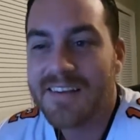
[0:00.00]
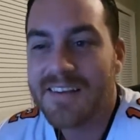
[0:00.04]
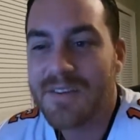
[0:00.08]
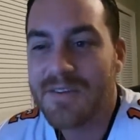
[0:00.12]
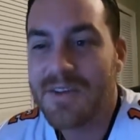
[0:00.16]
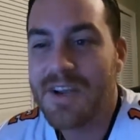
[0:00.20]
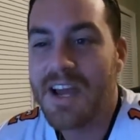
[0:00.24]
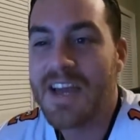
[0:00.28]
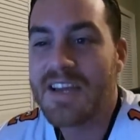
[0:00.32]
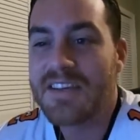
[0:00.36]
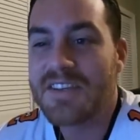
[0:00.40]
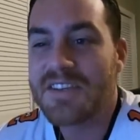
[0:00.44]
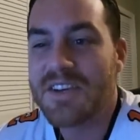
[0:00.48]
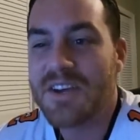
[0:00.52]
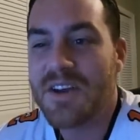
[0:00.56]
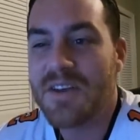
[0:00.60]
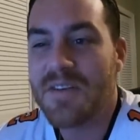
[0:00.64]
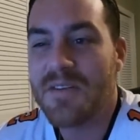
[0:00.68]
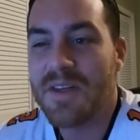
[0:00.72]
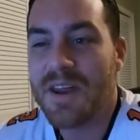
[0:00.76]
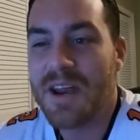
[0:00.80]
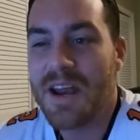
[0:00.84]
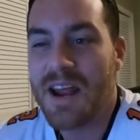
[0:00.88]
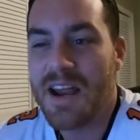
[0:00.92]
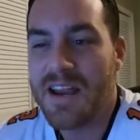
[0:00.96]
you guys
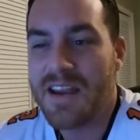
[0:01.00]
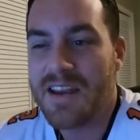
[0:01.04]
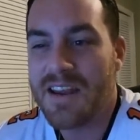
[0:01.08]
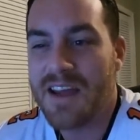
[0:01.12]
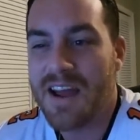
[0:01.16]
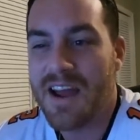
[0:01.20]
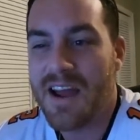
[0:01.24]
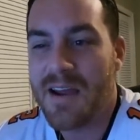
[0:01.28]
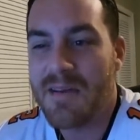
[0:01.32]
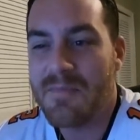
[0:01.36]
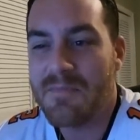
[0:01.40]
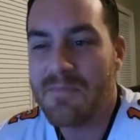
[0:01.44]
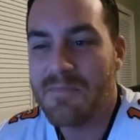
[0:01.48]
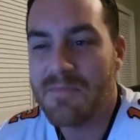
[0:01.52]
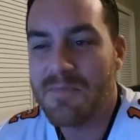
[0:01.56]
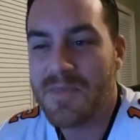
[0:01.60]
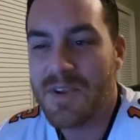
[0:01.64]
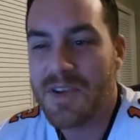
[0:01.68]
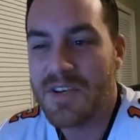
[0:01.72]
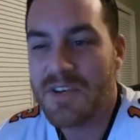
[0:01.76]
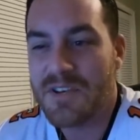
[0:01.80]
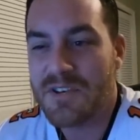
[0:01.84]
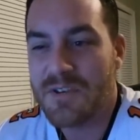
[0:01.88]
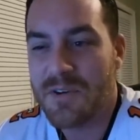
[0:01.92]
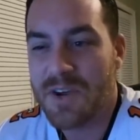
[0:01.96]
know that I, I'm
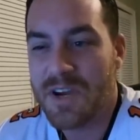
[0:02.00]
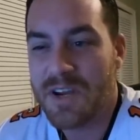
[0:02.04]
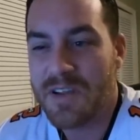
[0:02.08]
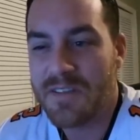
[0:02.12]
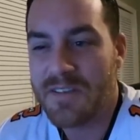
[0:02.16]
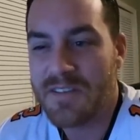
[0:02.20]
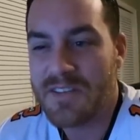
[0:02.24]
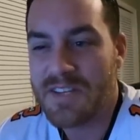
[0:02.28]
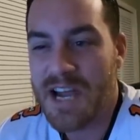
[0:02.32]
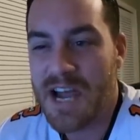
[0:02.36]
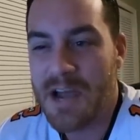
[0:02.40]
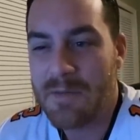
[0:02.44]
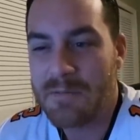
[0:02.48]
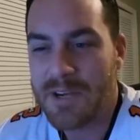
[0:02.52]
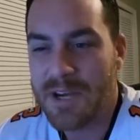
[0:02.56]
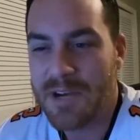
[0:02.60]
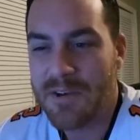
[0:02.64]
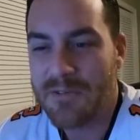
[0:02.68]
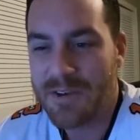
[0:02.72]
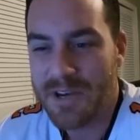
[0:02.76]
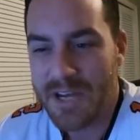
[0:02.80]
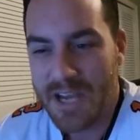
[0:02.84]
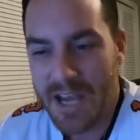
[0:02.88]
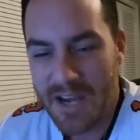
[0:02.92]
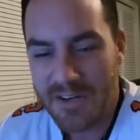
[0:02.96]
enjoying the Top
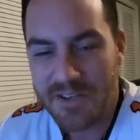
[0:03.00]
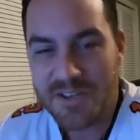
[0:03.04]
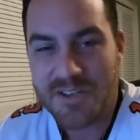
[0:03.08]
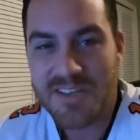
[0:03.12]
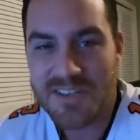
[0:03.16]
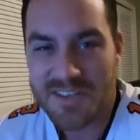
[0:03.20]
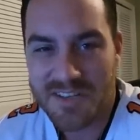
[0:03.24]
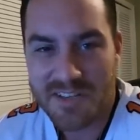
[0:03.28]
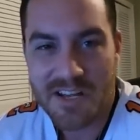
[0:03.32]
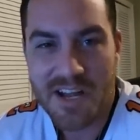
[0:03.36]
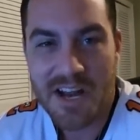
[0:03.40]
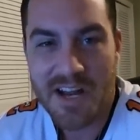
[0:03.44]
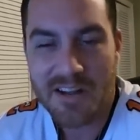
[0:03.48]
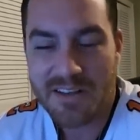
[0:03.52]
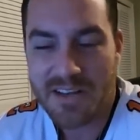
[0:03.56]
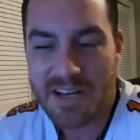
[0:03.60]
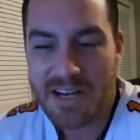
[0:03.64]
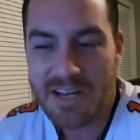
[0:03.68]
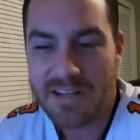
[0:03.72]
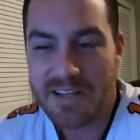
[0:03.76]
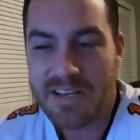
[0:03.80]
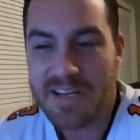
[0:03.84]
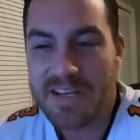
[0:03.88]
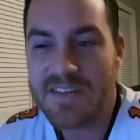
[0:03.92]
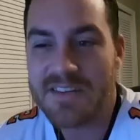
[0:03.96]
Gear reactions a lot
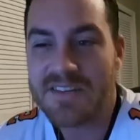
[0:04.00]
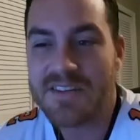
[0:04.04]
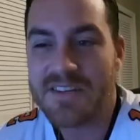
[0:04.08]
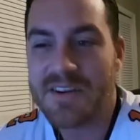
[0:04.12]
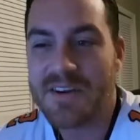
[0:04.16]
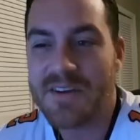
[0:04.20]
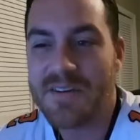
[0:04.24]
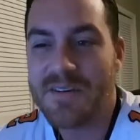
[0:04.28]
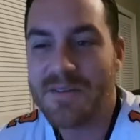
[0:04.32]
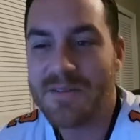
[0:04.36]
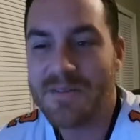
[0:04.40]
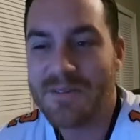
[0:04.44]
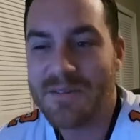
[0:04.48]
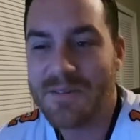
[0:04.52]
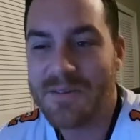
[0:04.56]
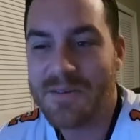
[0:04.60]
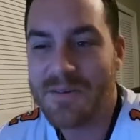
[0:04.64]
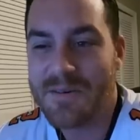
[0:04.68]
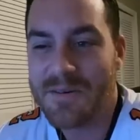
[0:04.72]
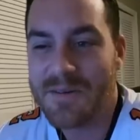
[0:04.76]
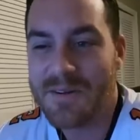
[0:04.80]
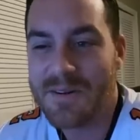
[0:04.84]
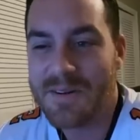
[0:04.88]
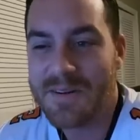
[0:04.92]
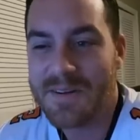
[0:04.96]
lately. So
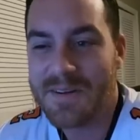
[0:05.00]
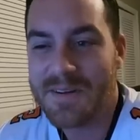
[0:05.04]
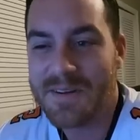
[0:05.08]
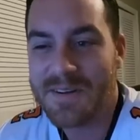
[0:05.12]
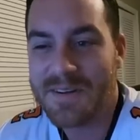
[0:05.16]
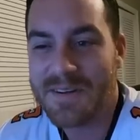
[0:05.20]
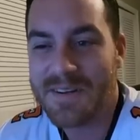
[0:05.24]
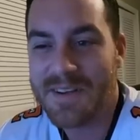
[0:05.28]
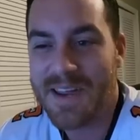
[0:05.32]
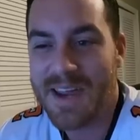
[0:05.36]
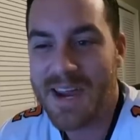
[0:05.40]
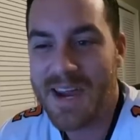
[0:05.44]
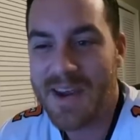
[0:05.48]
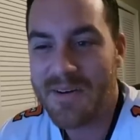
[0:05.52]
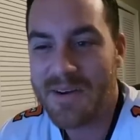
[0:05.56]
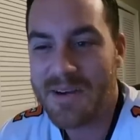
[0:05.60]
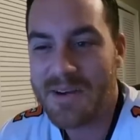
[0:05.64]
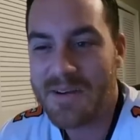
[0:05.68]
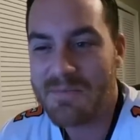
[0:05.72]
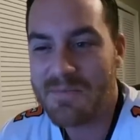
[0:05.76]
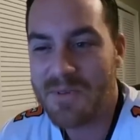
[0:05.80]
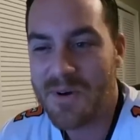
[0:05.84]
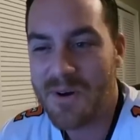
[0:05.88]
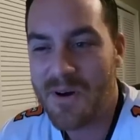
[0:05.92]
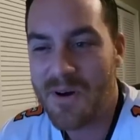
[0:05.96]
Harry
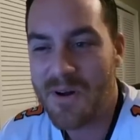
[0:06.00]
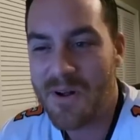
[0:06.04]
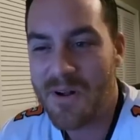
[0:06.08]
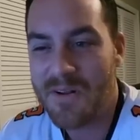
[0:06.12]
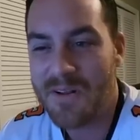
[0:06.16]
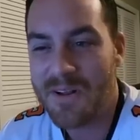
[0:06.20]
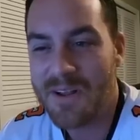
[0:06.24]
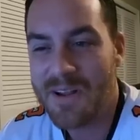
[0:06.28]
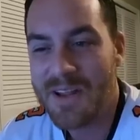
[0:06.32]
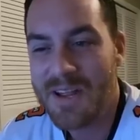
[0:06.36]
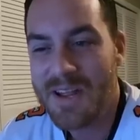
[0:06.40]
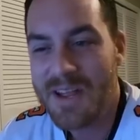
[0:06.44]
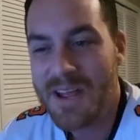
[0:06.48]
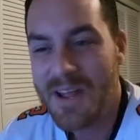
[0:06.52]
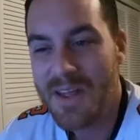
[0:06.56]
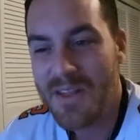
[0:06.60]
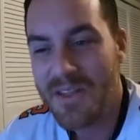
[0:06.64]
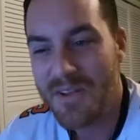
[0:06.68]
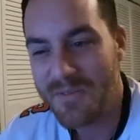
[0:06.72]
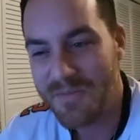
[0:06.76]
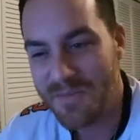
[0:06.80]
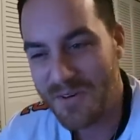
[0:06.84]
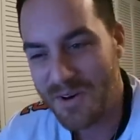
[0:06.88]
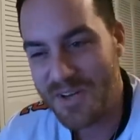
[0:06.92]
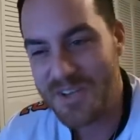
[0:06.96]
and Paul,
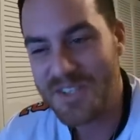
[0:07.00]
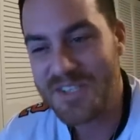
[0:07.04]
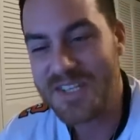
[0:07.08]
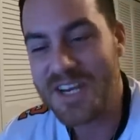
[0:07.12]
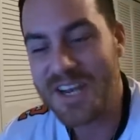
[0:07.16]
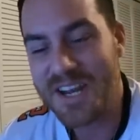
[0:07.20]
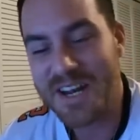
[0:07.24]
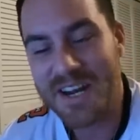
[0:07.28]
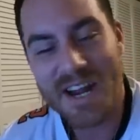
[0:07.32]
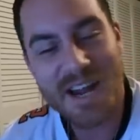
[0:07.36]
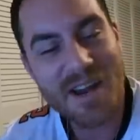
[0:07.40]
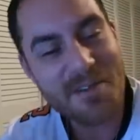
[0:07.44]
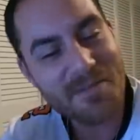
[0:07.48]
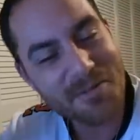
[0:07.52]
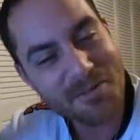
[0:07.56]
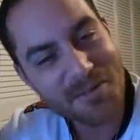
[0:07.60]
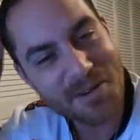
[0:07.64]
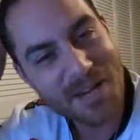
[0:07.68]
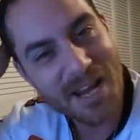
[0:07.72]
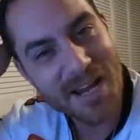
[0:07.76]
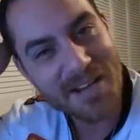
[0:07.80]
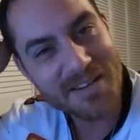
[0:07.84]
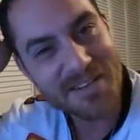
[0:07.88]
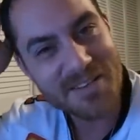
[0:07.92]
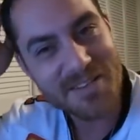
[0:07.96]
the first skit I ever
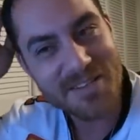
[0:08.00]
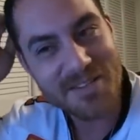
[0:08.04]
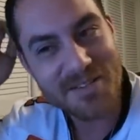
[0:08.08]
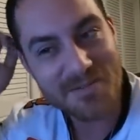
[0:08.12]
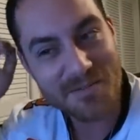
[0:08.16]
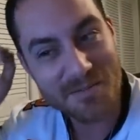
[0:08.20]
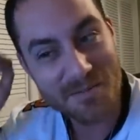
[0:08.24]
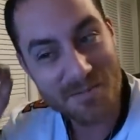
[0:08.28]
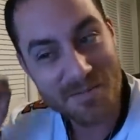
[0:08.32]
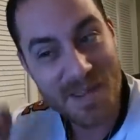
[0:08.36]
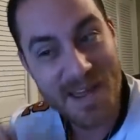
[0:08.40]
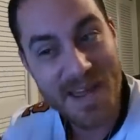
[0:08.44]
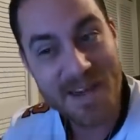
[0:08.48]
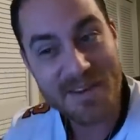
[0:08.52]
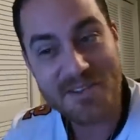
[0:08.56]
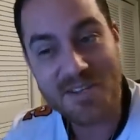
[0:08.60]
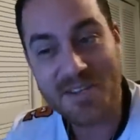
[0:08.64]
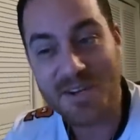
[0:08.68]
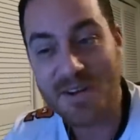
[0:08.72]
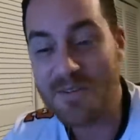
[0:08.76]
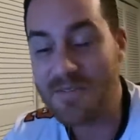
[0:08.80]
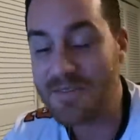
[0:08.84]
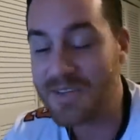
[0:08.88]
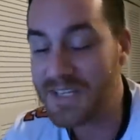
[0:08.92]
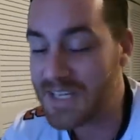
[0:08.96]
reacted to from that
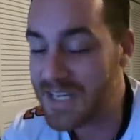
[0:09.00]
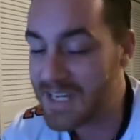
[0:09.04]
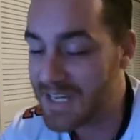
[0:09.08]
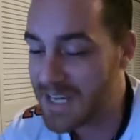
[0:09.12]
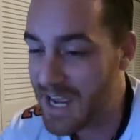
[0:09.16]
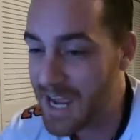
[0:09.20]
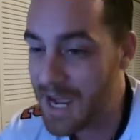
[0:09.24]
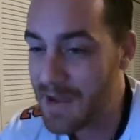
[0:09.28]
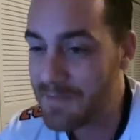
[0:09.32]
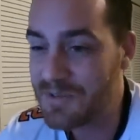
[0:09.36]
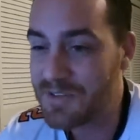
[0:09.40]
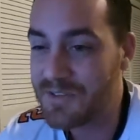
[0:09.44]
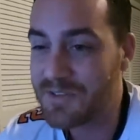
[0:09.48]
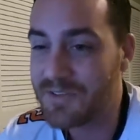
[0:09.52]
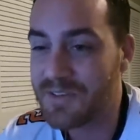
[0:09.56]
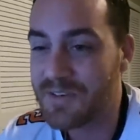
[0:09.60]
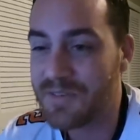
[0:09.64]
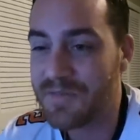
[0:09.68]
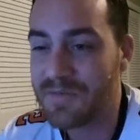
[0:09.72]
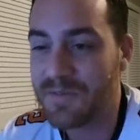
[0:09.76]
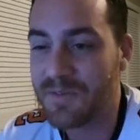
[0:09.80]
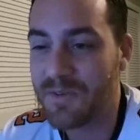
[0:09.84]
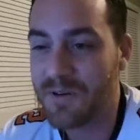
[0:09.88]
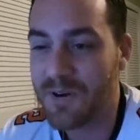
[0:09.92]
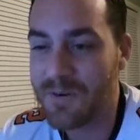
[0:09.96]
show, absolutely
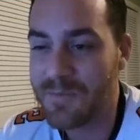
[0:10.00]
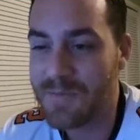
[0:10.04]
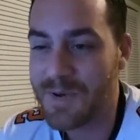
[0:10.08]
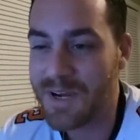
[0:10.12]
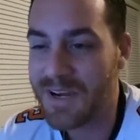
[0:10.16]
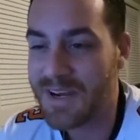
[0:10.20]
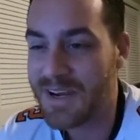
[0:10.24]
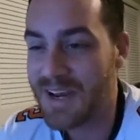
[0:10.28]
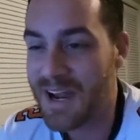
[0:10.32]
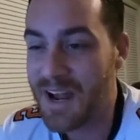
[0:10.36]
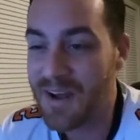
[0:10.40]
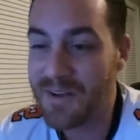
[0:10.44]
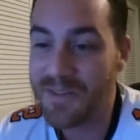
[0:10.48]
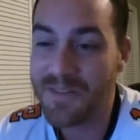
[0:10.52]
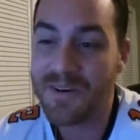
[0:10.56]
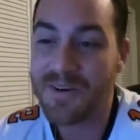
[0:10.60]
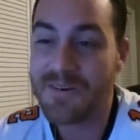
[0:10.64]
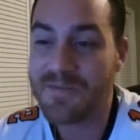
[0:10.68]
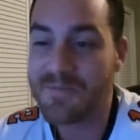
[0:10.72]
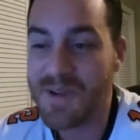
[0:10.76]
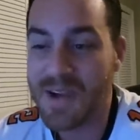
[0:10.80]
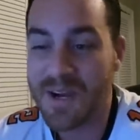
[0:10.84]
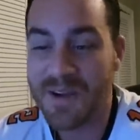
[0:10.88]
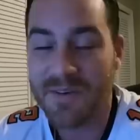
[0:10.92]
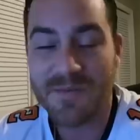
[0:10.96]
floored me. And now
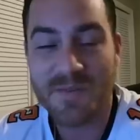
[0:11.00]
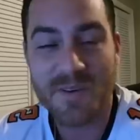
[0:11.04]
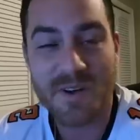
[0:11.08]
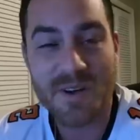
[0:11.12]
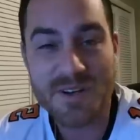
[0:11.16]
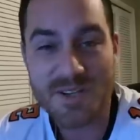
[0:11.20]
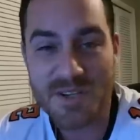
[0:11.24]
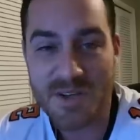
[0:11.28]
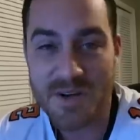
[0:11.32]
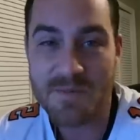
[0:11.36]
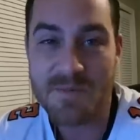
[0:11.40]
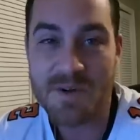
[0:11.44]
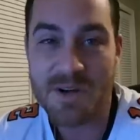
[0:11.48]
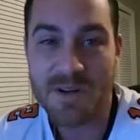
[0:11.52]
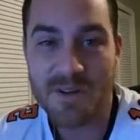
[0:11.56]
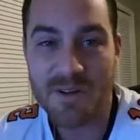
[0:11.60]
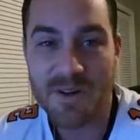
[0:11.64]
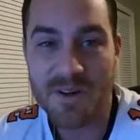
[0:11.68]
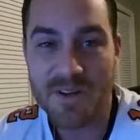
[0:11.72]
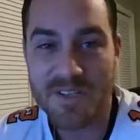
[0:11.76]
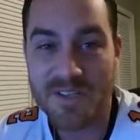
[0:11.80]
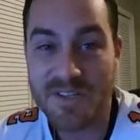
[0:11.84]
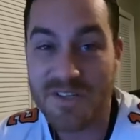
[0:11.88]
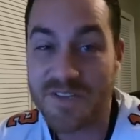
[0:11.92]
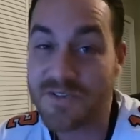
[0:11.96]
they're making fun of Jeremy
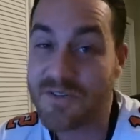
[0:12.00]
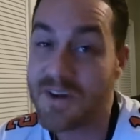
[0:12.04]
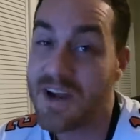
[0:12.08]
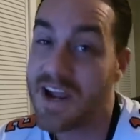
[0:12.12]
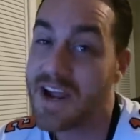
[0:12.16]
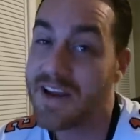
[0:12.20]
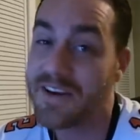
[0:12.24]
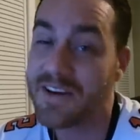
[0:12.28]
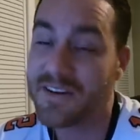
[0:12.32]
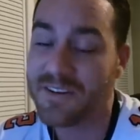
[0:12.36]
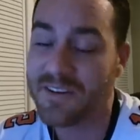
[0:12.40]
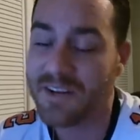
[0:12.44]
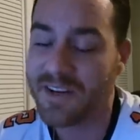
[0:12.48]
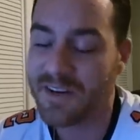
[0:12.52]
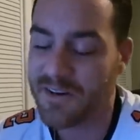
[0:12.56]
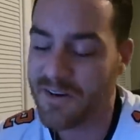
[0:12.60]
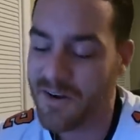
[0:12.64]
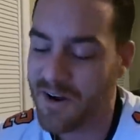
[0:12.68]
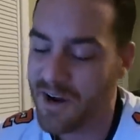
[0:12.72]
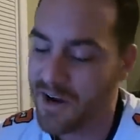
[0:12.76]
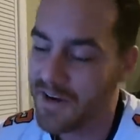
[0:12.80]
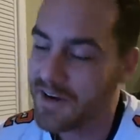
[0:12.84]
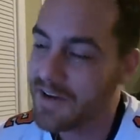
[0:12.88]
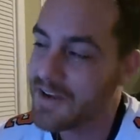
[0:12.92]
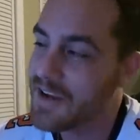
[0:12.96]
Clarkson, so I had to click
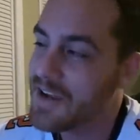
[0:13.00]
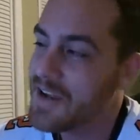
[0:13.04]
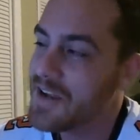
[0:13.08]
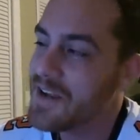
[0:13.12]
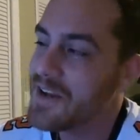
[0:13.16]
on it.